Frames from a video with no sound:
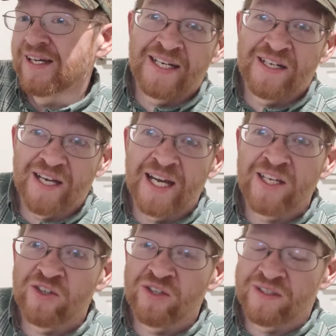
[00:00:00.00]
And
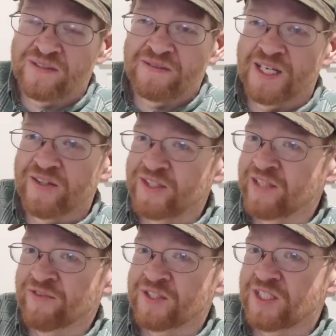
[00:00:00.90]
I couldn't tell the
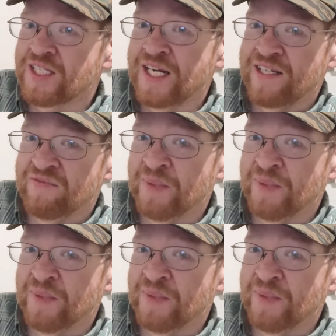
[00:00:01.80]
difference in any